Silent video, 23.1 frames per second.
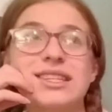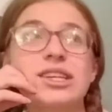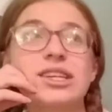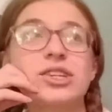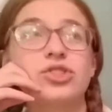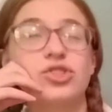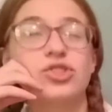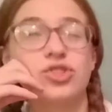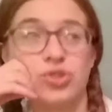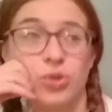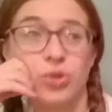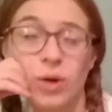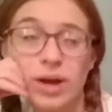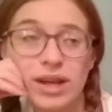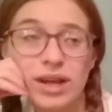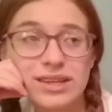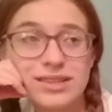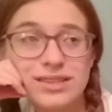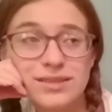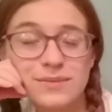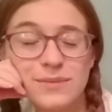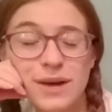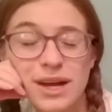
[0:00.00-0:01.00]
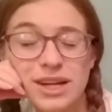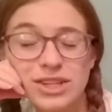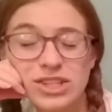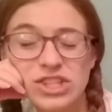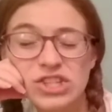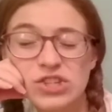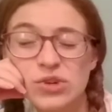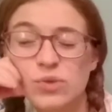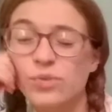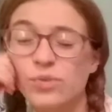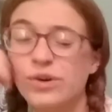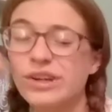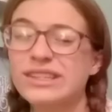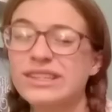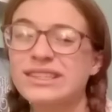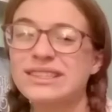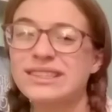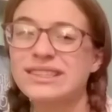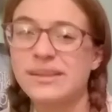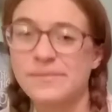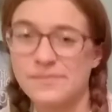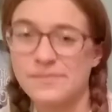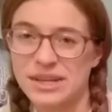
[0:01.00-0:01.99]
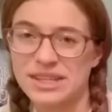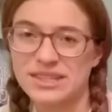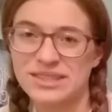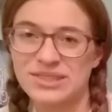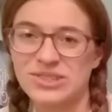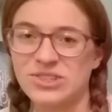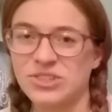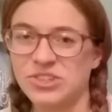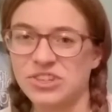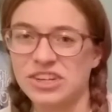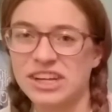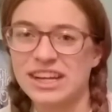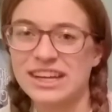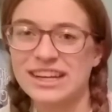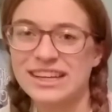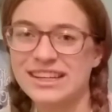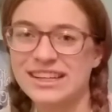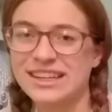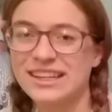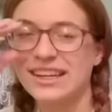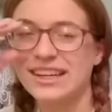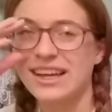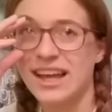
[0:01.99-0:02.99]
enjoy as much was the mystery.